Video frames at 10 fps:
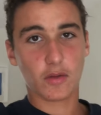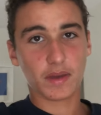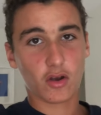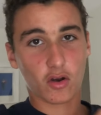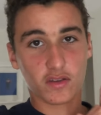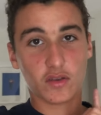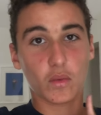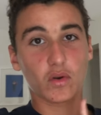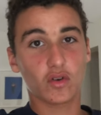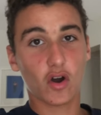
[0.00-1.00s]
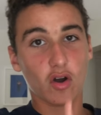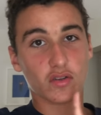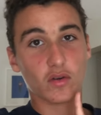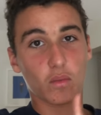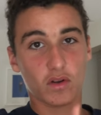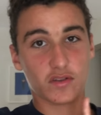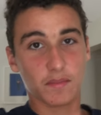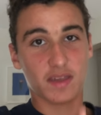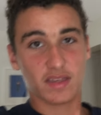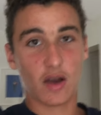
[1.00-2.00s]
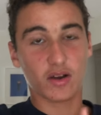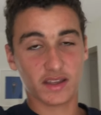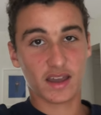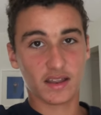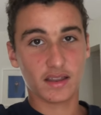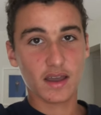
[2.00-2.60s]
because you will not want to miss out again.